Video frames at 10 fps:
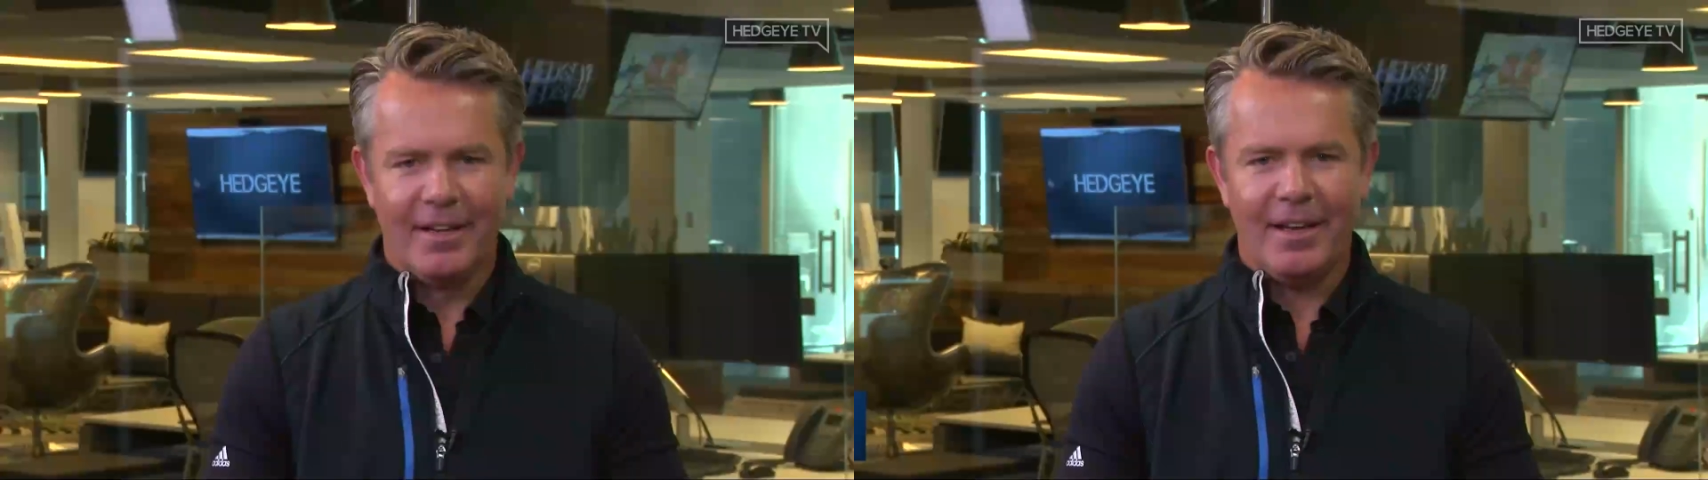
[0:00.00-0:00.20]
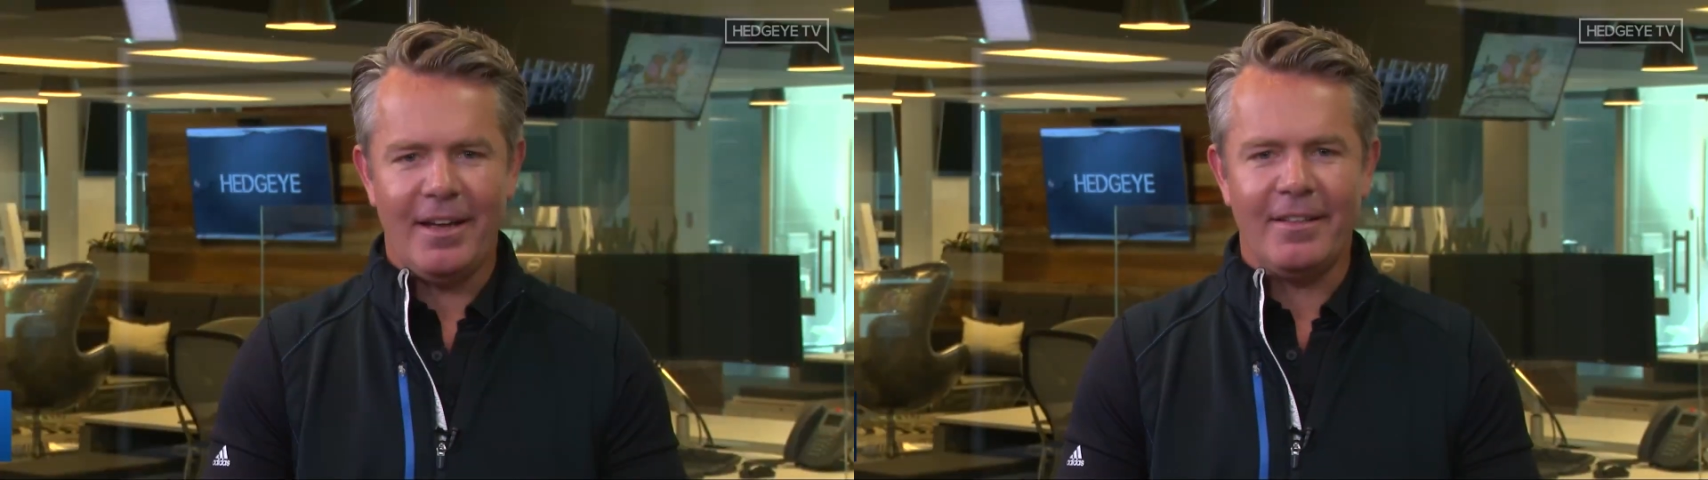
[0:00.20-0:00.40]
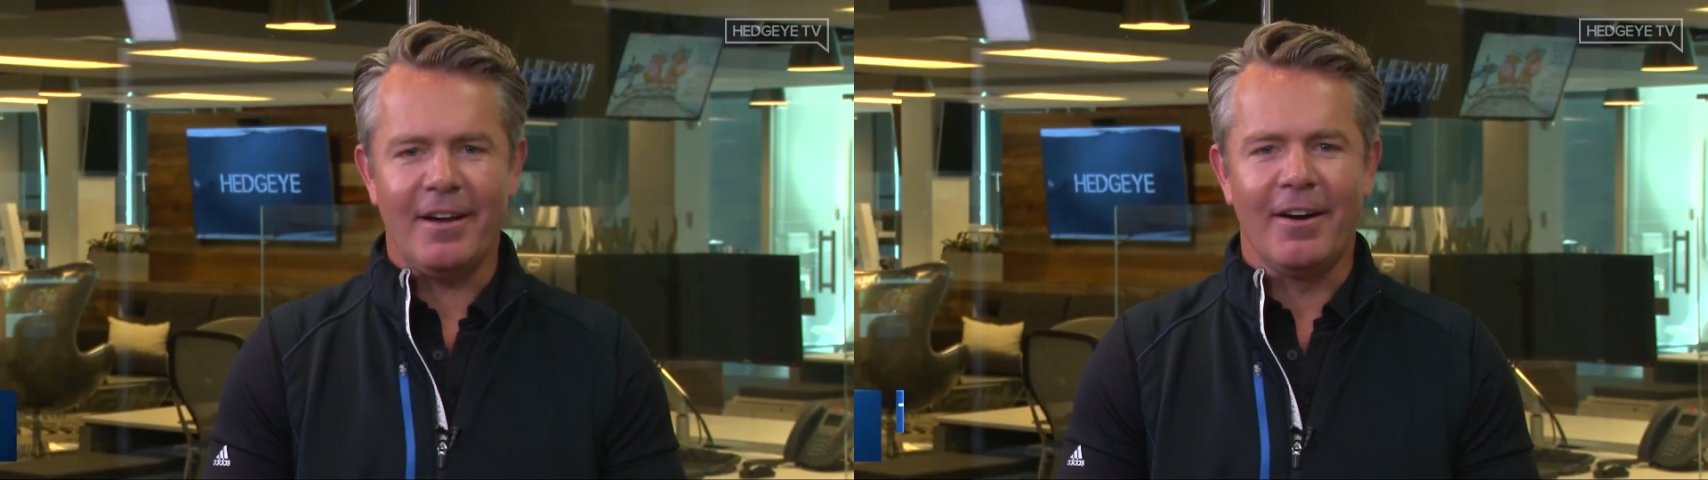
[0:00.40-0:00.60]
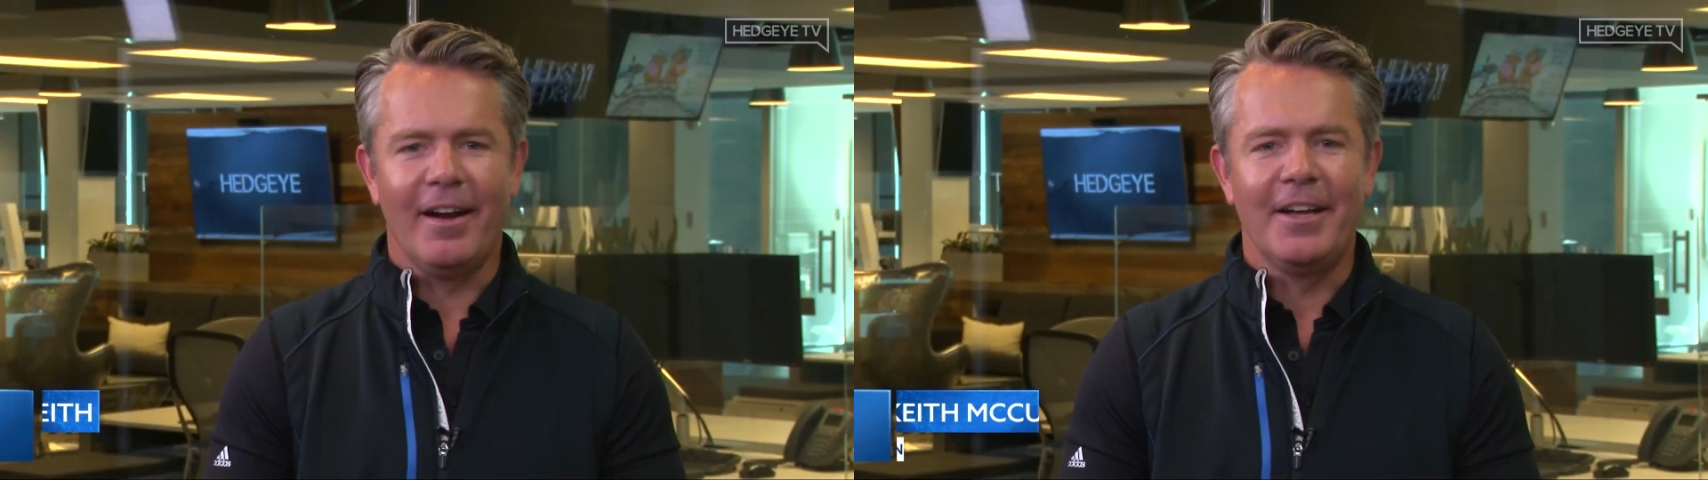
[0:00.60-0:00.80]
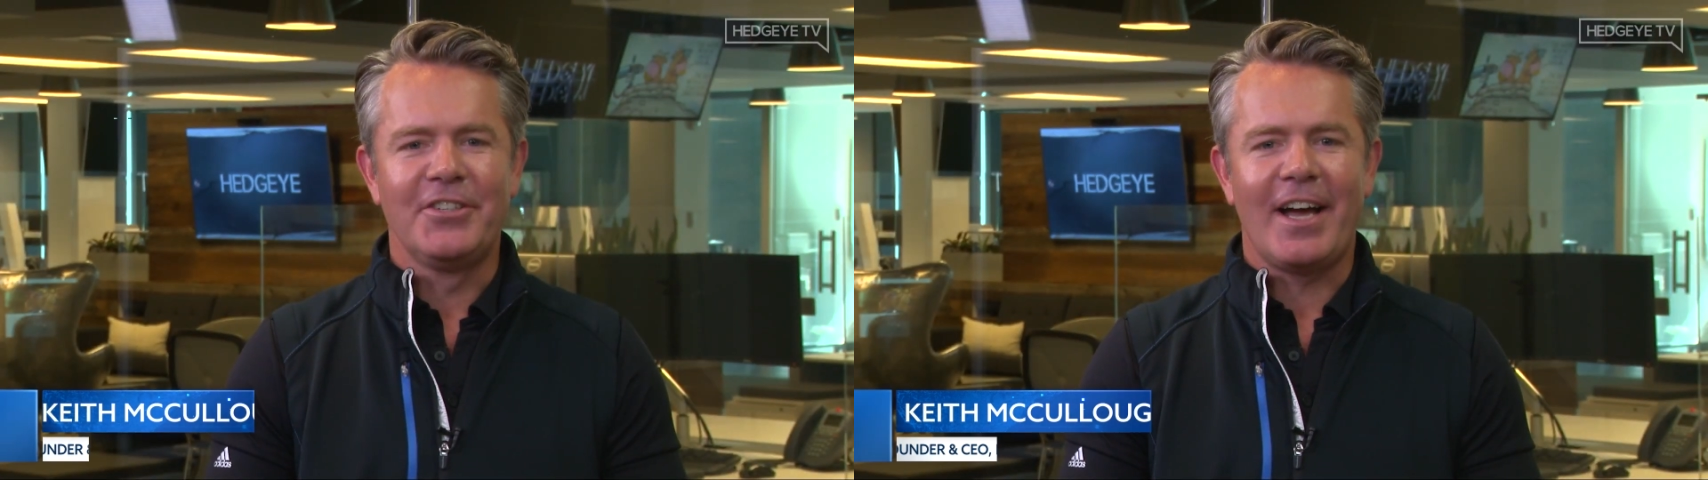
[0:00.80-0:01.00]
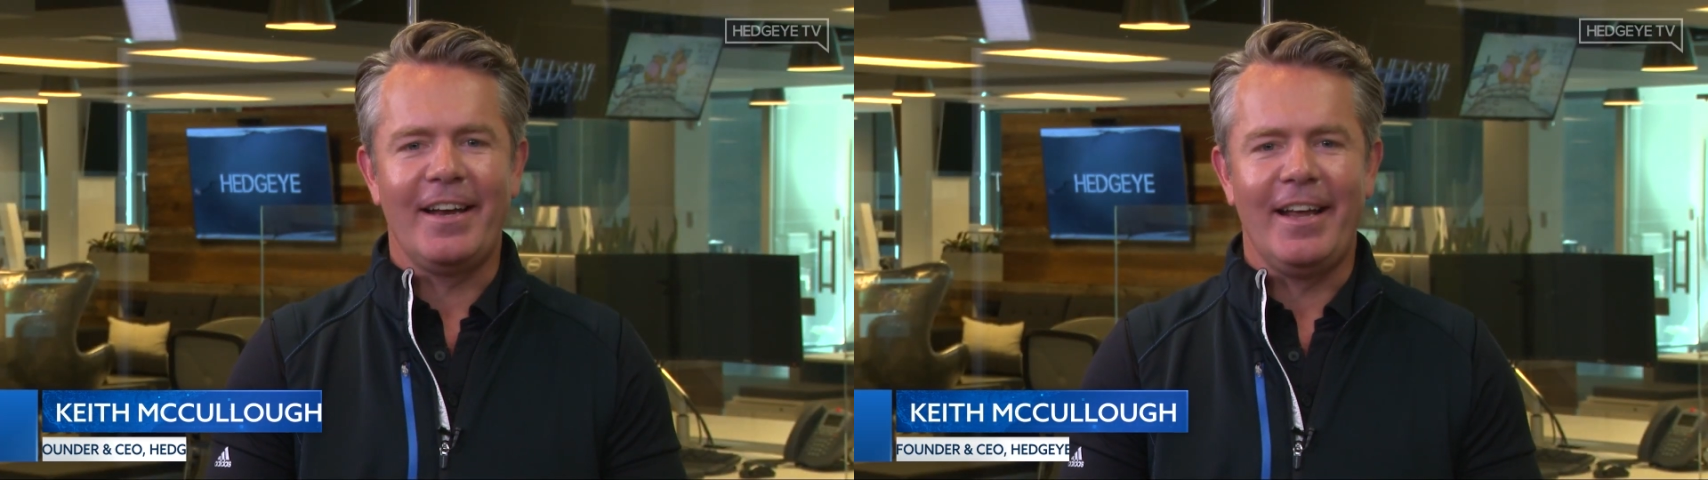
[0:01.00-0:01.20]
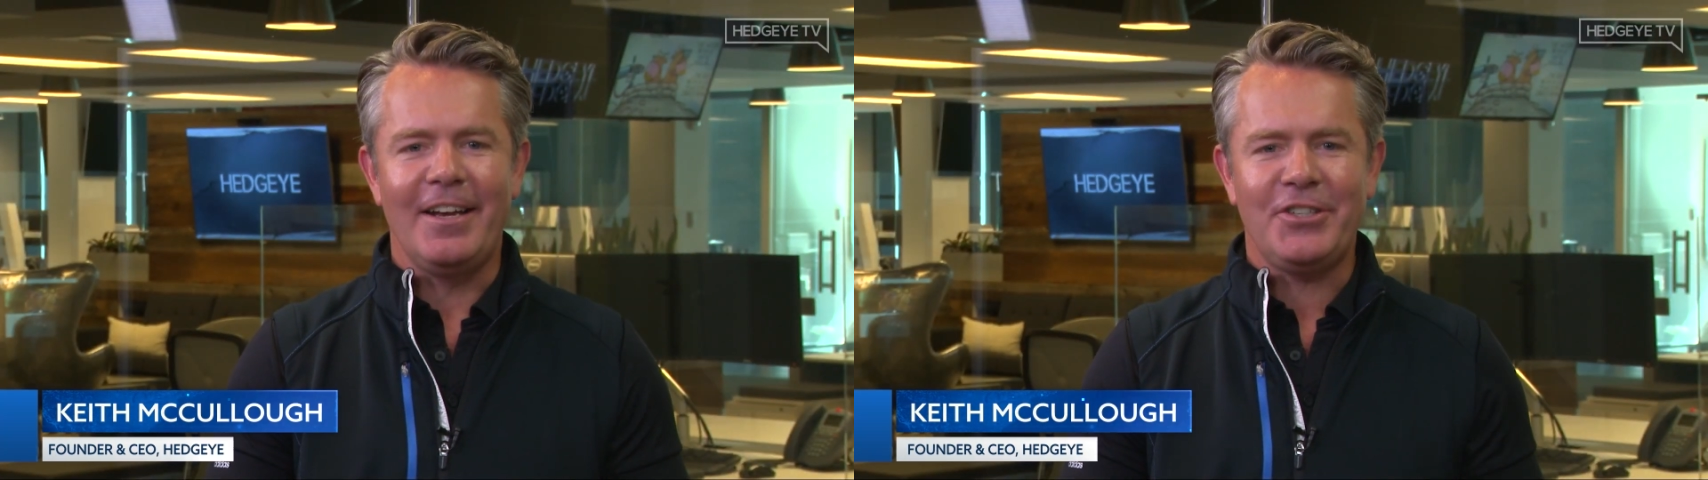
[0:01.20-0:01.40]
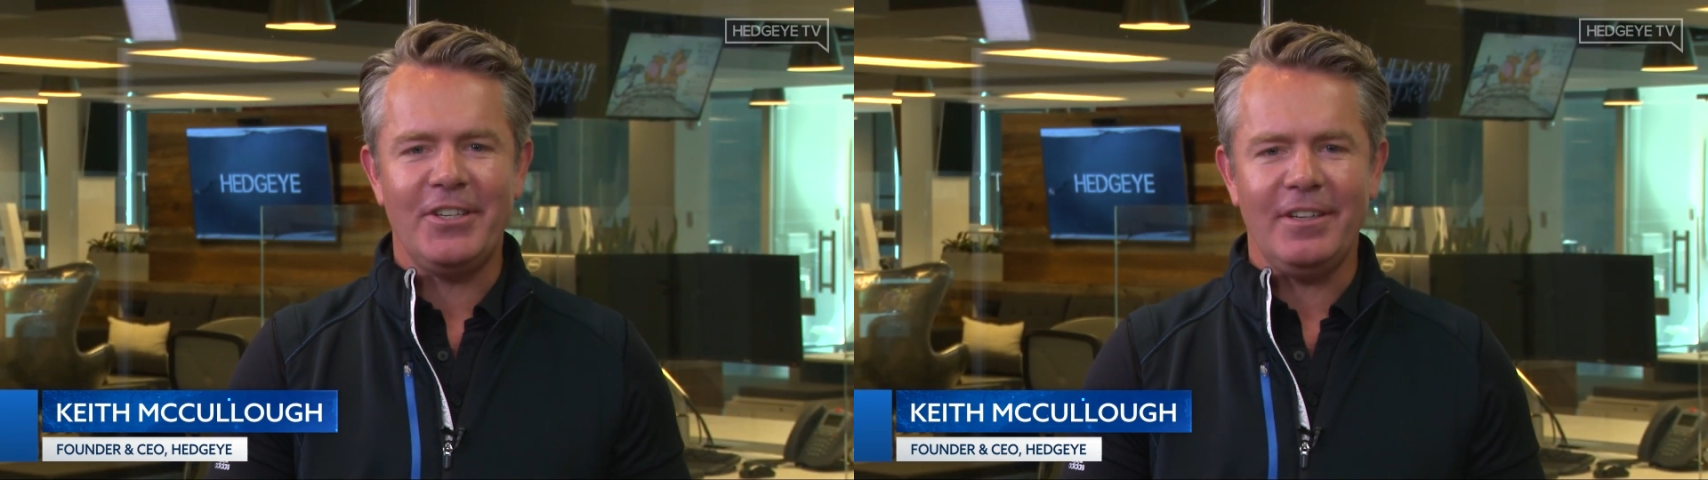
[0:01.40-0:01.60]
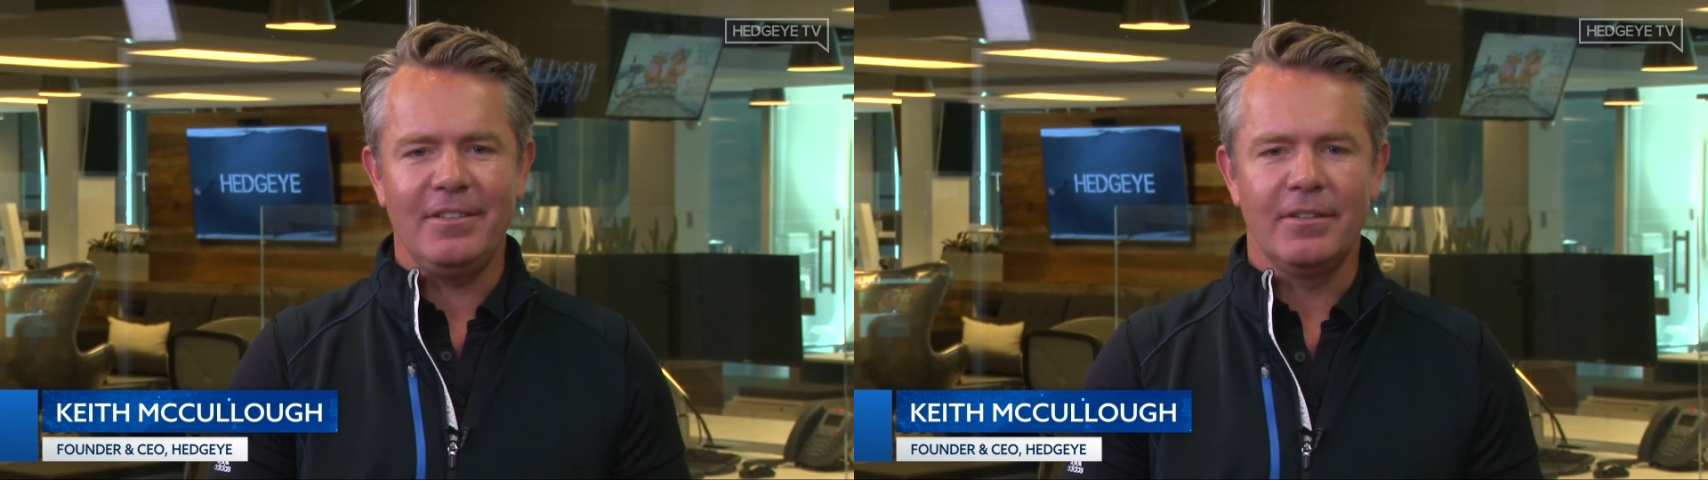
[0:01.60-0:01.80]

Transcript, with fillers: Hey there, Hedgeye Nation,